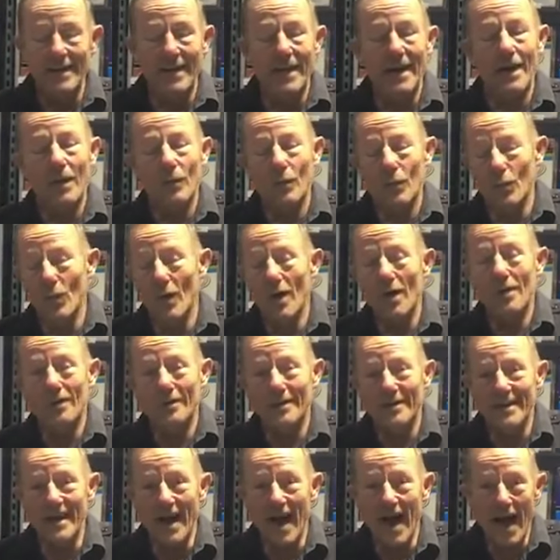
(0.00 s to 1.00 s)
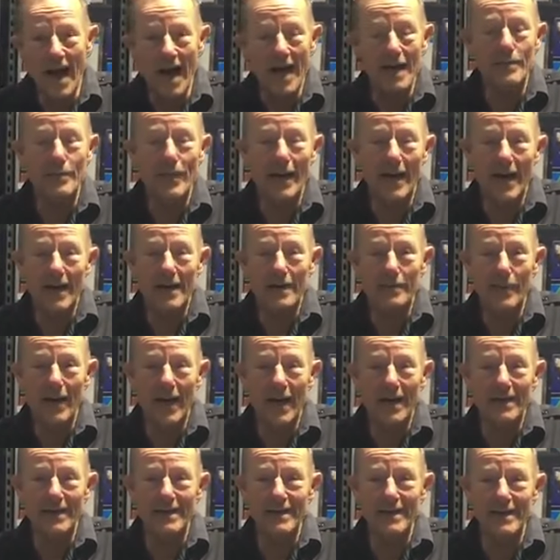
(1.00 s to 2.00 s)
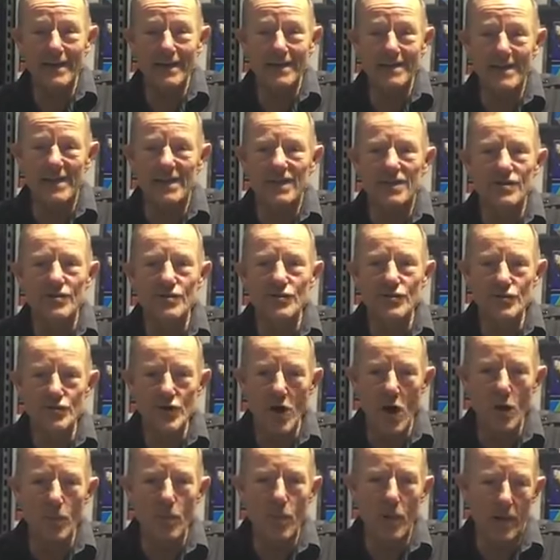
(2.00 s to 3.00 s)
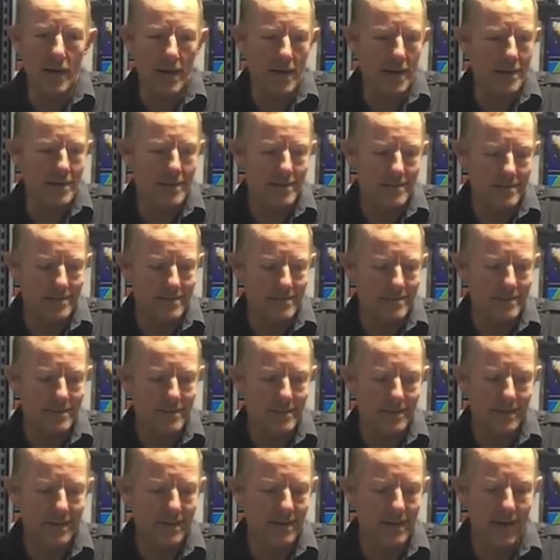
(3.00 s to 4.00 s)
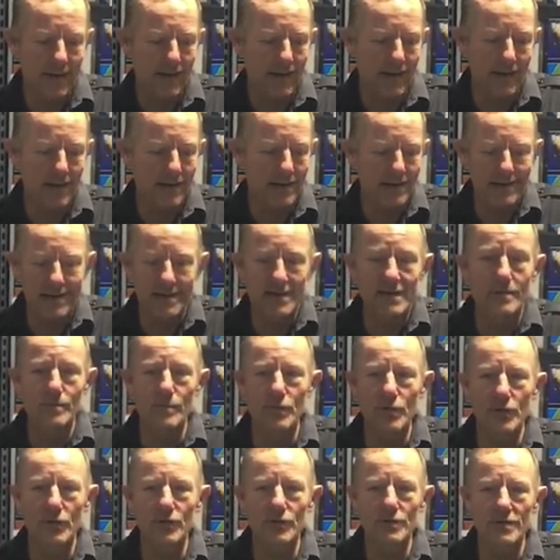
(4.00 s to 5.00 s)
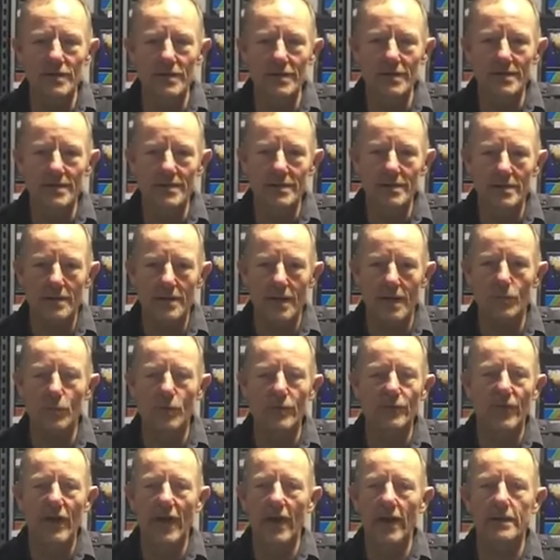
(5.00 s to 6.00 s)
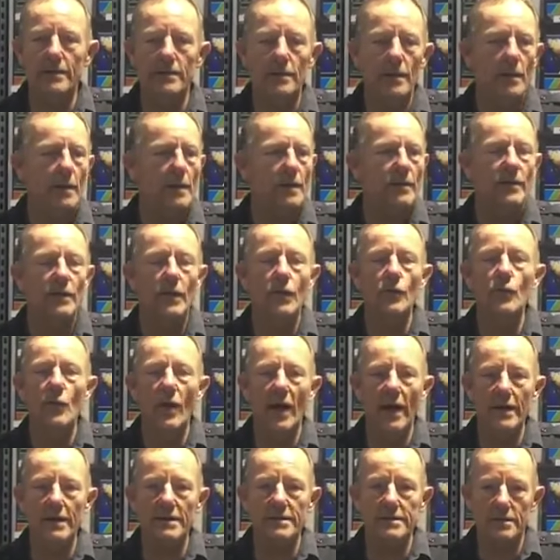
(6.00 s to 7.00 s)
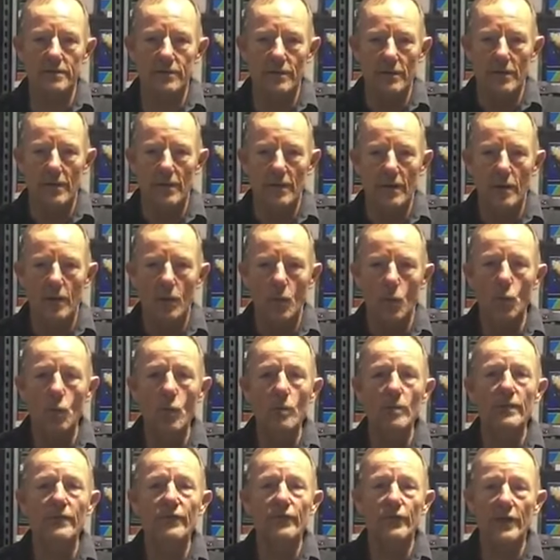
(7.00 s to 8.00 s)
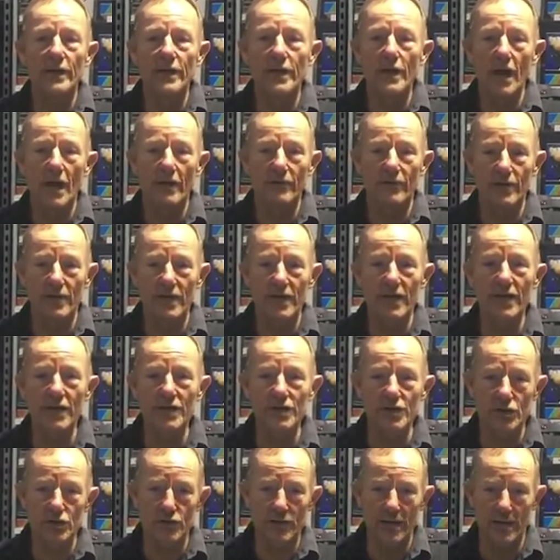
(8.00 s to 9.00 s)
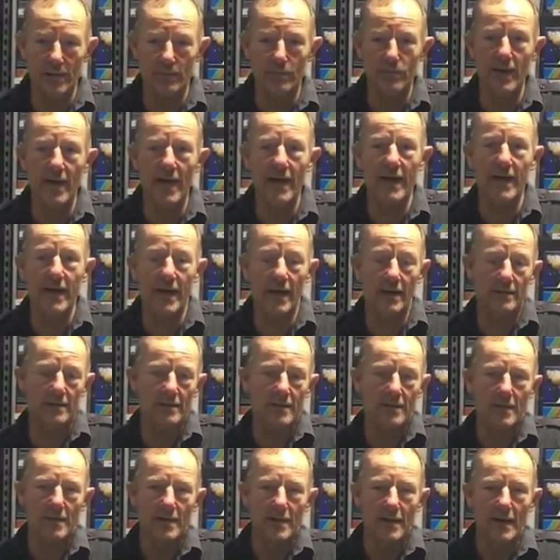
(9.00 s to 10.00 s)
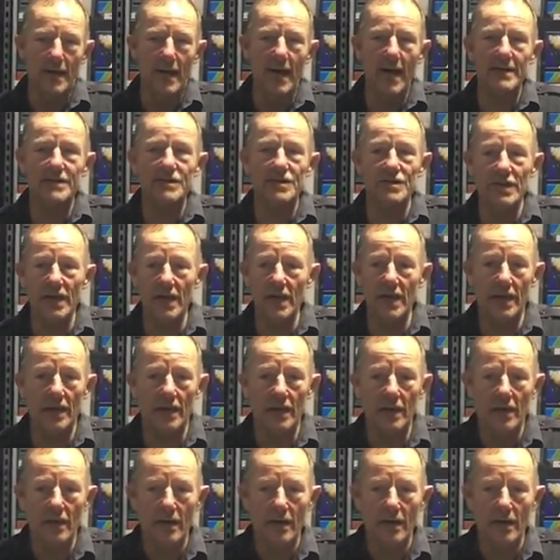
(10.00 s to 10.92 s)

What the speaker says: Yeah, well, the hard part about it is nobody is immune to this. And we've had the greatest woman freediver in history blackout last year.